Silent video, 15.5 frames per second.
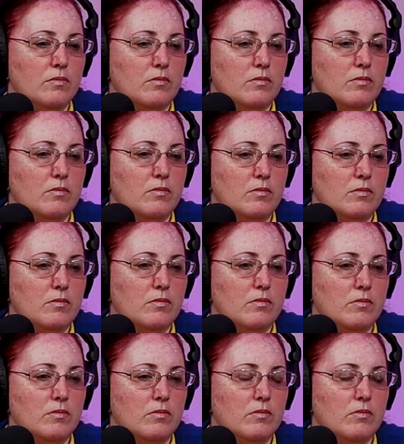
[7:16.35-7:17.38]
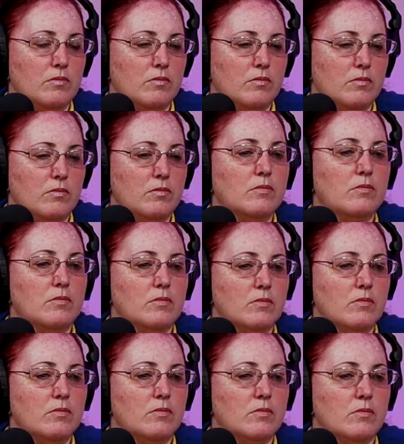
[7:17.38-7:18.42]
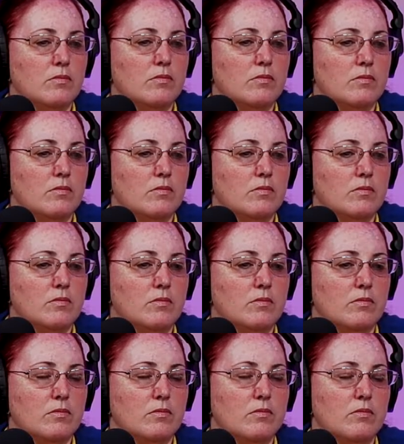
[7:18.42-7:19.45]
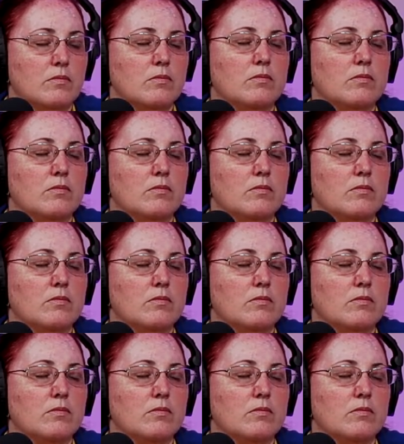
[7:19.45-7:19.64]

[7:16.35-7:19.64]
No words are spoken by the person on screen.